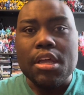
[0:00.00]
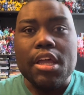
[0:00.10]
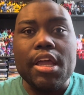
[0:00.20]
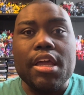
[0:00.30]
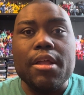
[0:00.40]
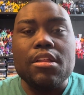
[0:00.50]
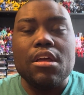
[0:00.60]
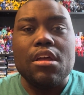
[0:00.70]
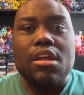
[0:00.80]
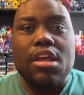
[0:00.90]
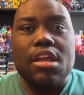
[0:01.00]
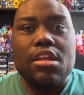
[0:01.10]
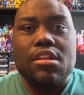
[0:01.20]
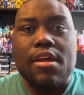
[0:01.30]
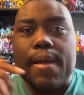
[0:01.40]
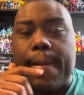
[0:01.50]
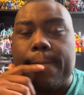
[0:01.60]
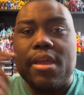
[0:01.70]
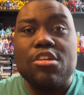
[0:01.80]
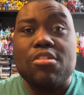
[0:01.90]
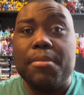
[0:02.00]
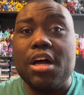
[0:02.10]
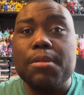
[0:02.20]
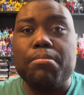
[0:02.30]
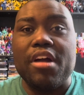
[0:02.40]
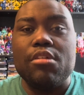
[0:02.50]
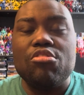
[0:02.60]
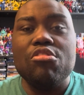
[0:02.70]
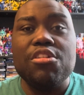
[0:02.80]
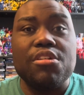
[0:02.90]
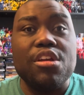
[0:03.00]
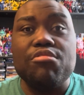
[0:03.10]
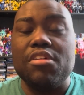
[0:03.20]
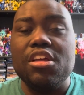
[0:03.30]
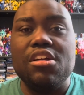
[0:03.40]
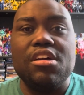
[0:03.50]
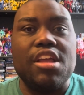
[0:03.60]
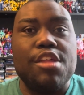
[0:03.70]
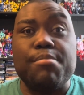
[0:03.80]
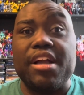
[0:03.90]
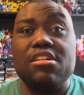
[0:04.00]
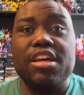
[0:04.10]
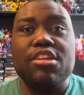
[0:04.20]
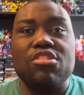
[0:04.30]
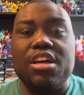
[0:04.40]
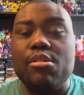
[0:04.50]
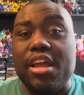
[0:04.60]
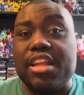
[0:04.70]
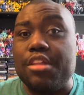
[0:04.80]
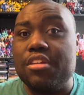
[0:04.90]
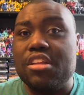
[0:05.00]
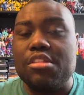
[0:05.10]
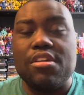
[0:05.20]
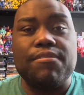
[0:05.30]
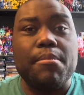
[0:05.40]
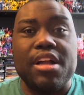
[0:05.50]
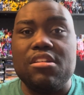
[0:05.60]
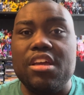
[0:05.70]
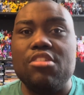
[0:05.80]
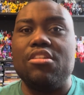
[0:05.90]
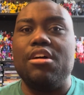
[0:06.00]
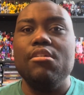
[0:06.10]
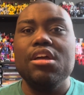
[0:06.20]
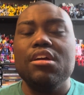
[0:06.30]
And Shamon Brown Jr. is really good as Michelangelo, and I think that's it for Michelangelo.